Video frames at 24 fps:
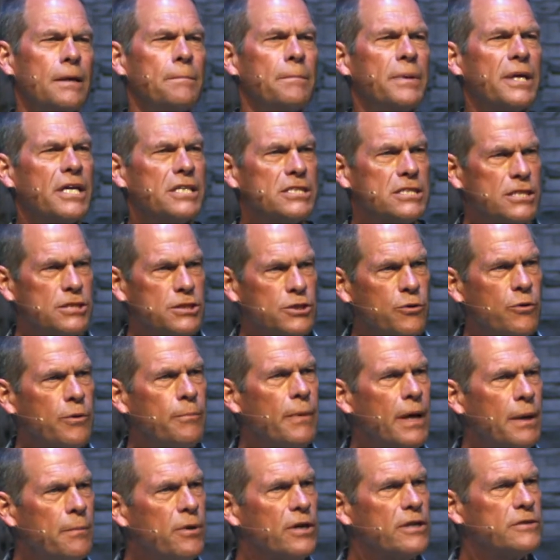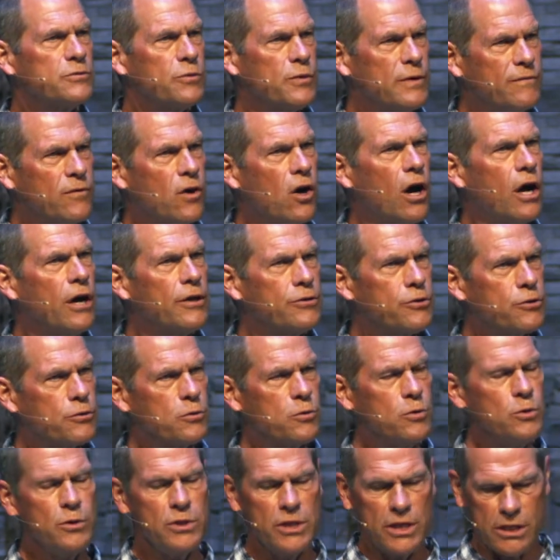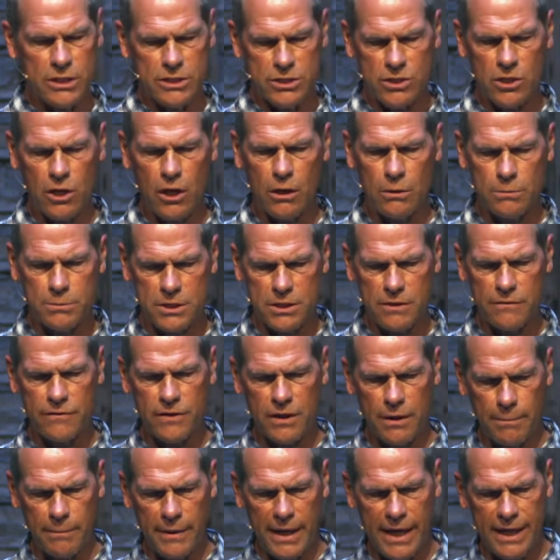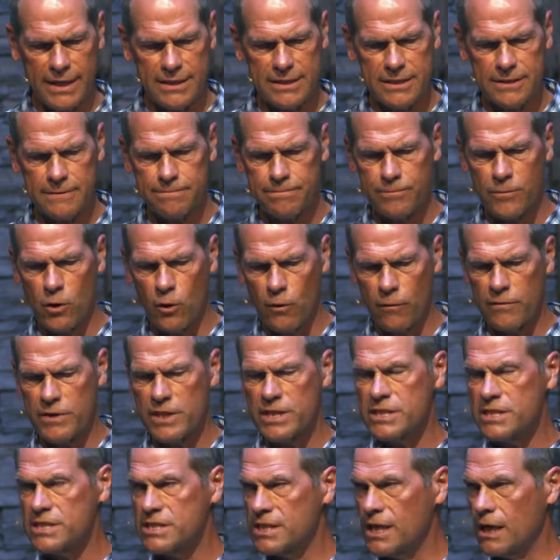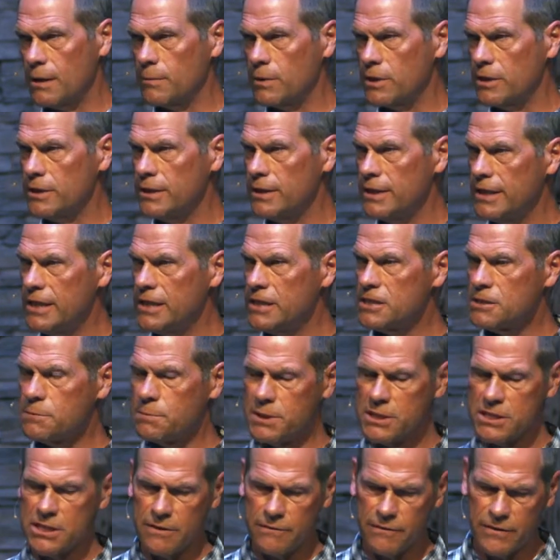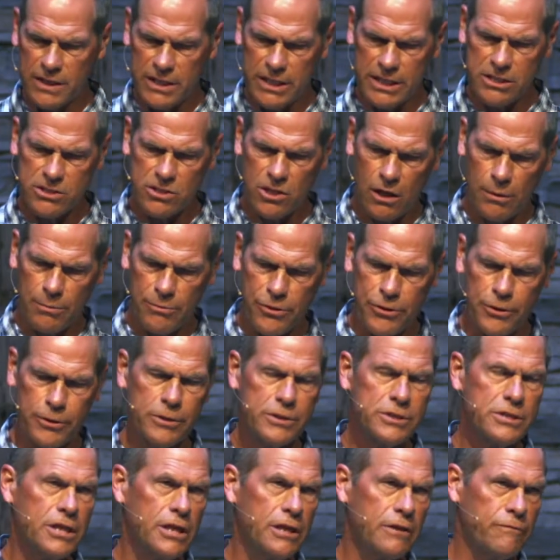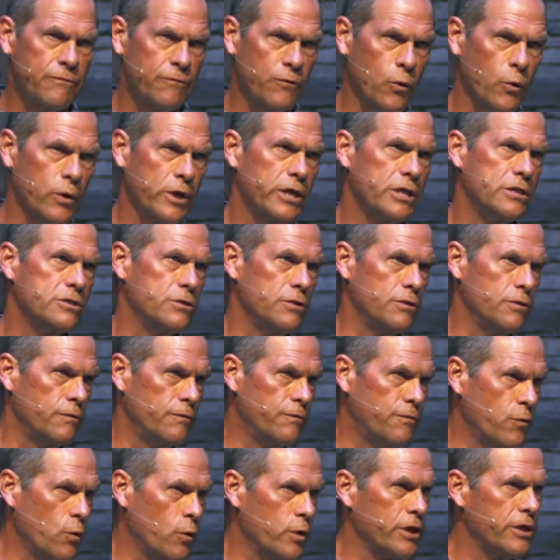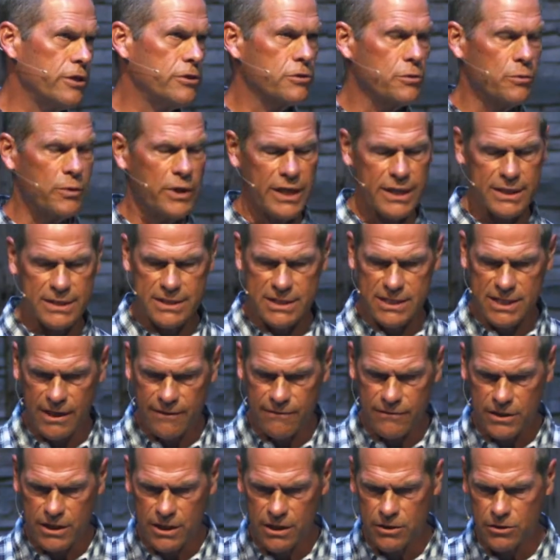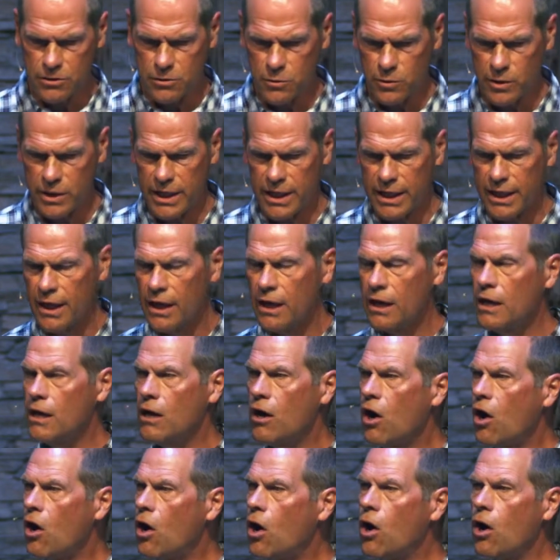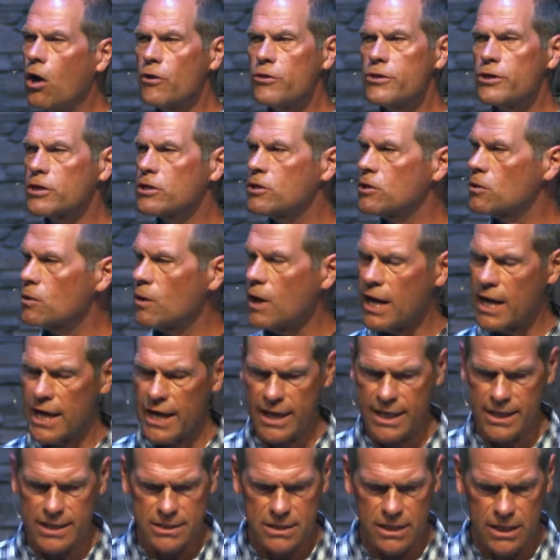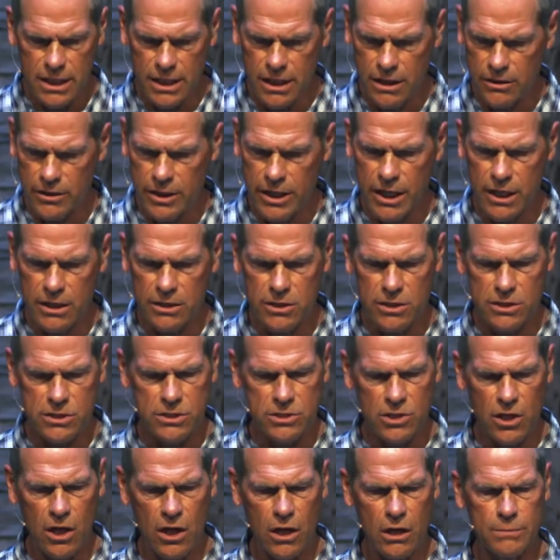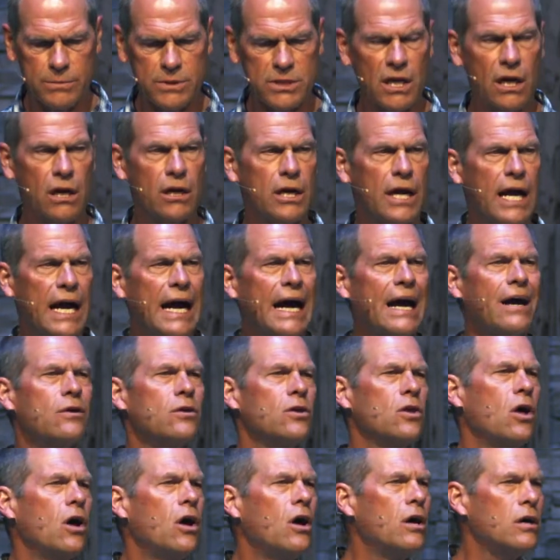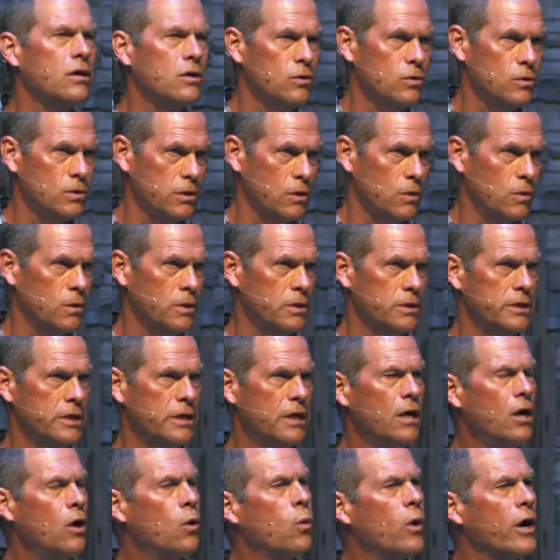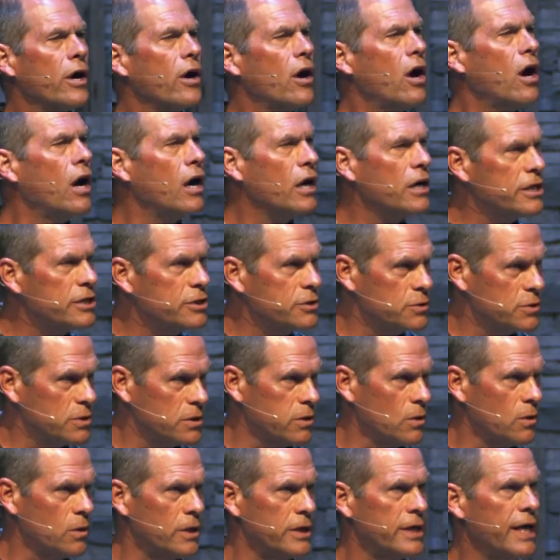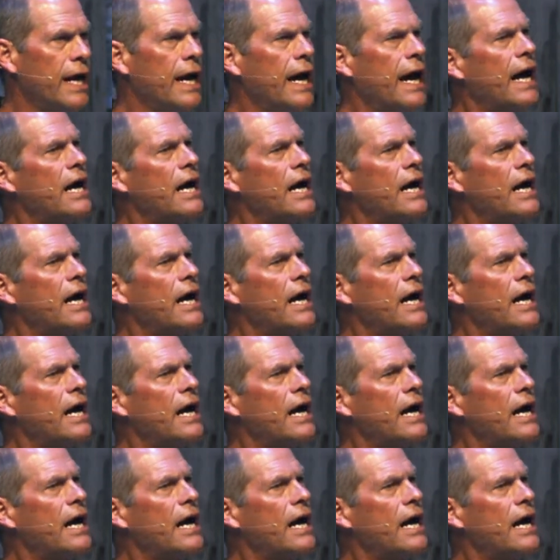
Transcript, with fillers: Because as you remember, as we've gone through these psalms of lament over the summer, specifically Psalm thirteen, forty-two, forty-three, and seventy-three, all the cries there in the psalms are, how long, O Lord? Where are you, Lord?